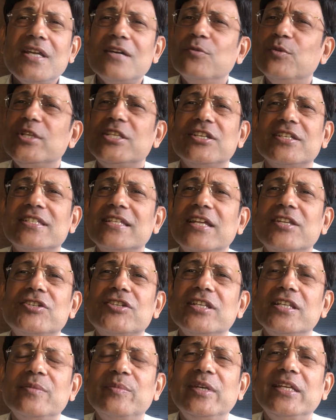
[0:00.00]
which
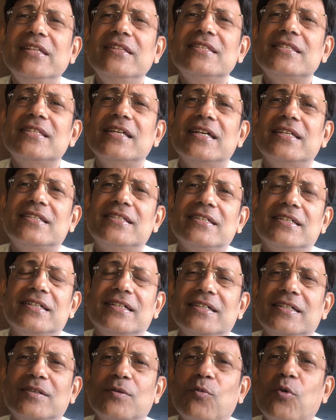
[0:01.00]
essentially means that
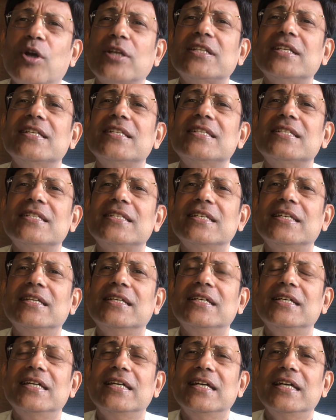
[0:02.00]
what is
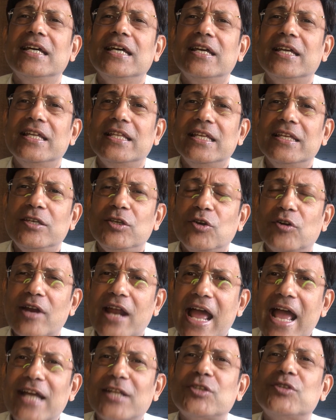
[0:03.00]
your
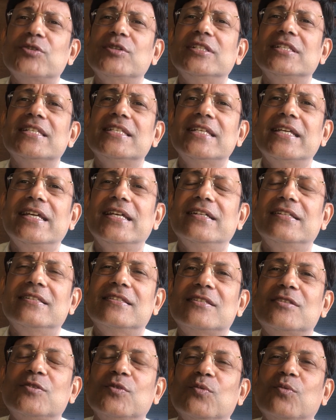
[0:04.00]
actual
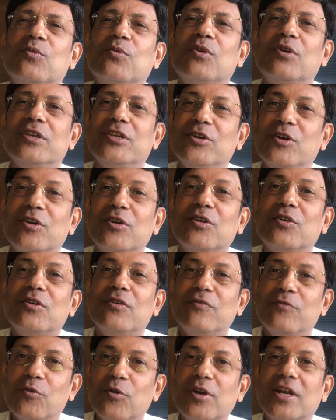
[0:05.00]
sales to your
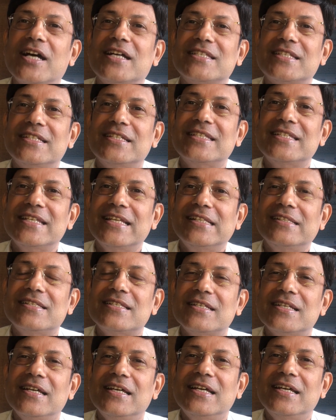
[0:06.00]
forecasted
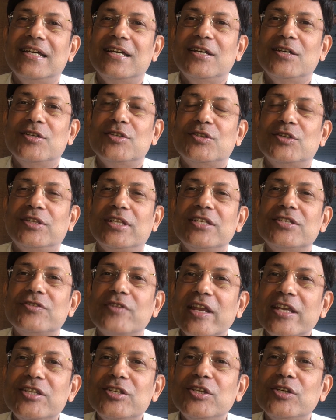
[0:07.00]
sales. So this
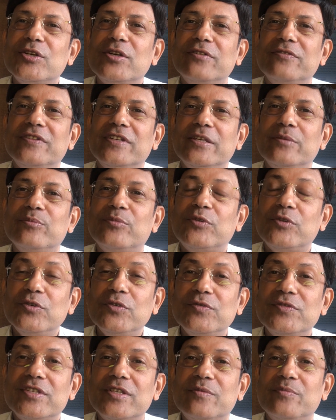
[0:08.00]
ratio, if it
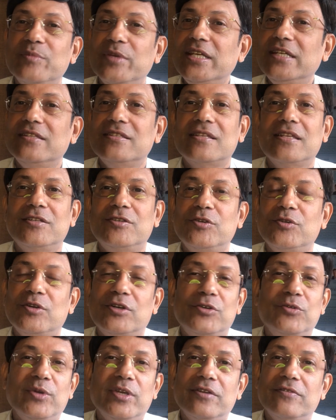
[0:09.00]
improves, it means that you are
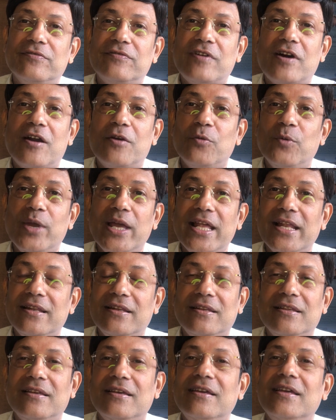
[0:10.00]
doing far well
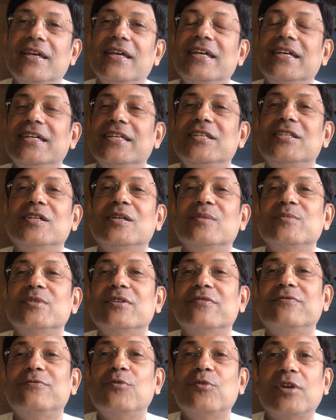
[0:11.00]
in terms
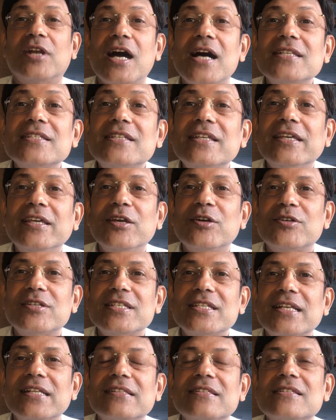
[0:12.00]
of forecasting your
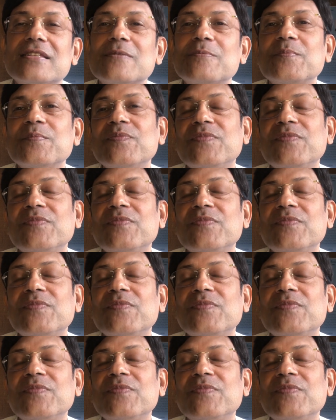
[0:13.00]
sales.